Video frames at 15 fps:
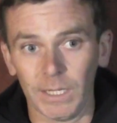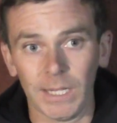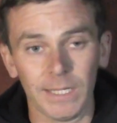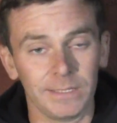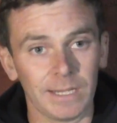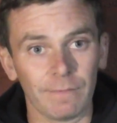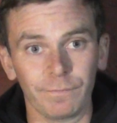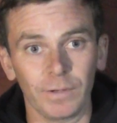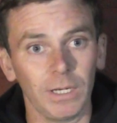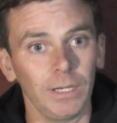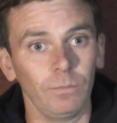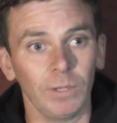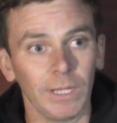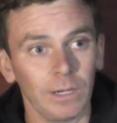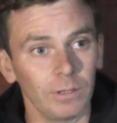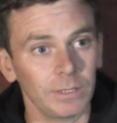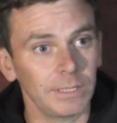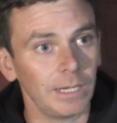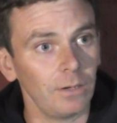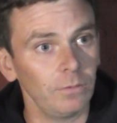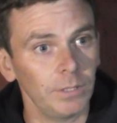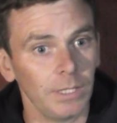Yeah, definitely, without a
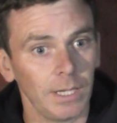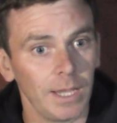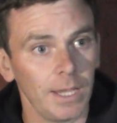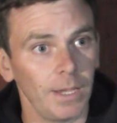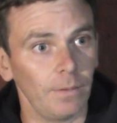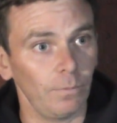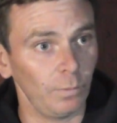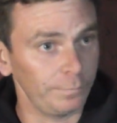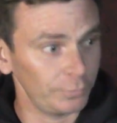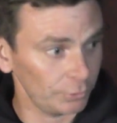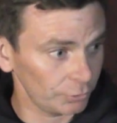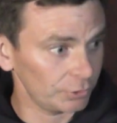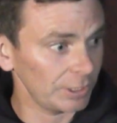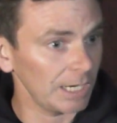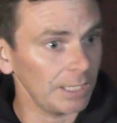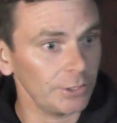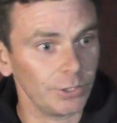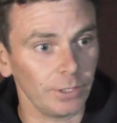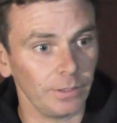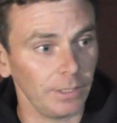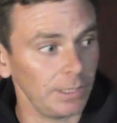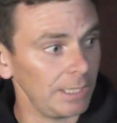doubt. We've just
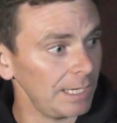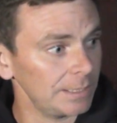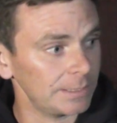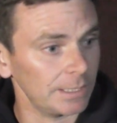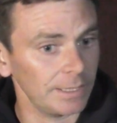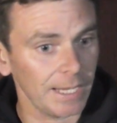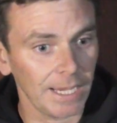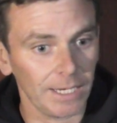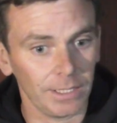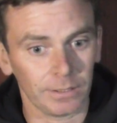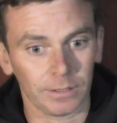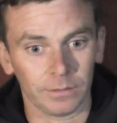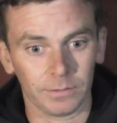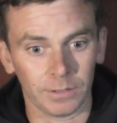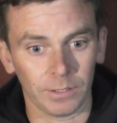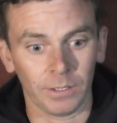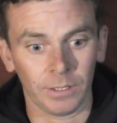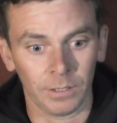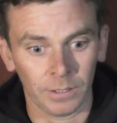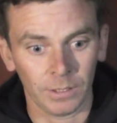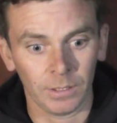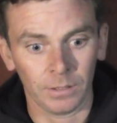challenged the lads in there to
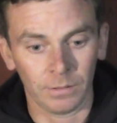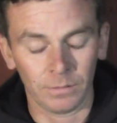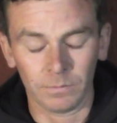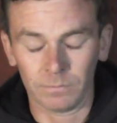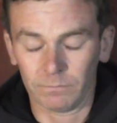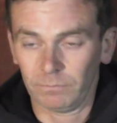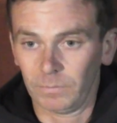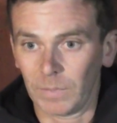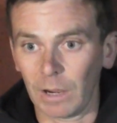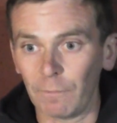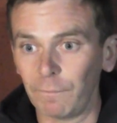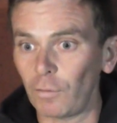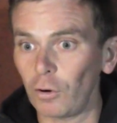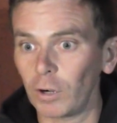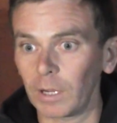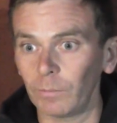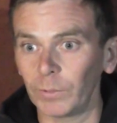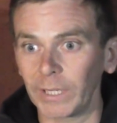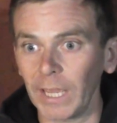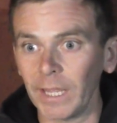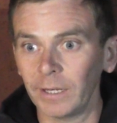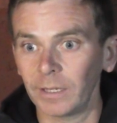how far can
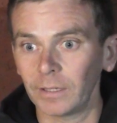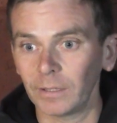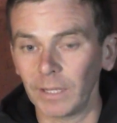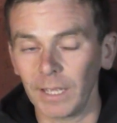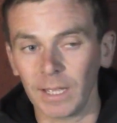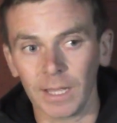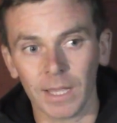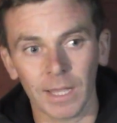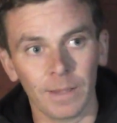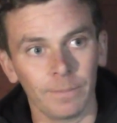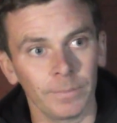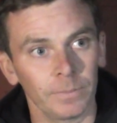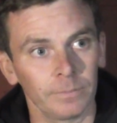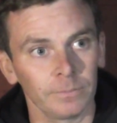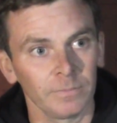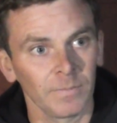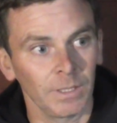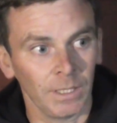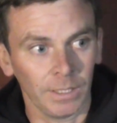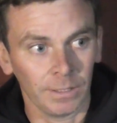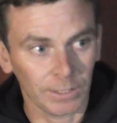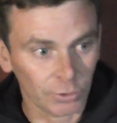we get.
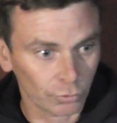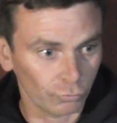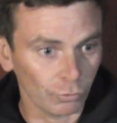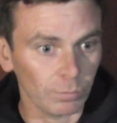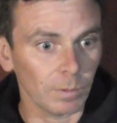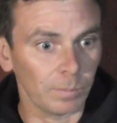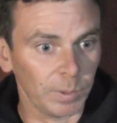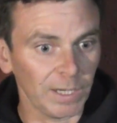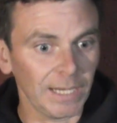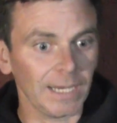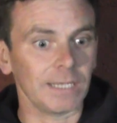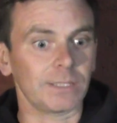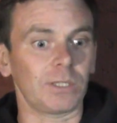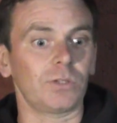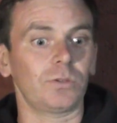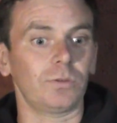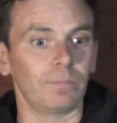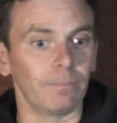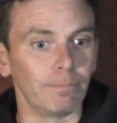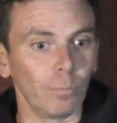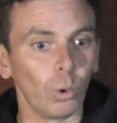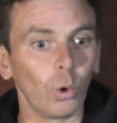This group of players is
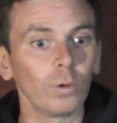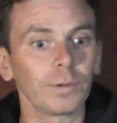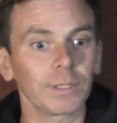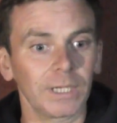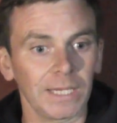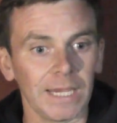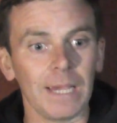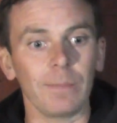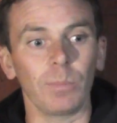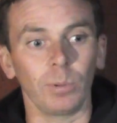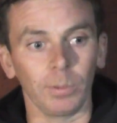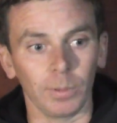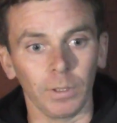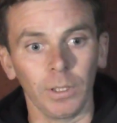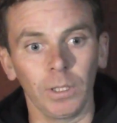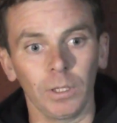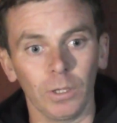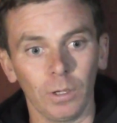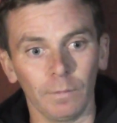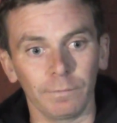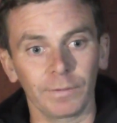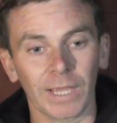more than capable
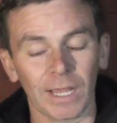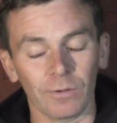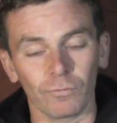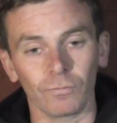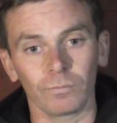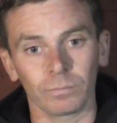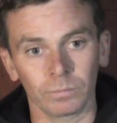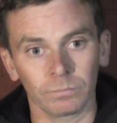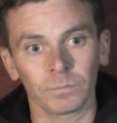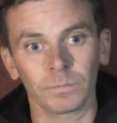of getting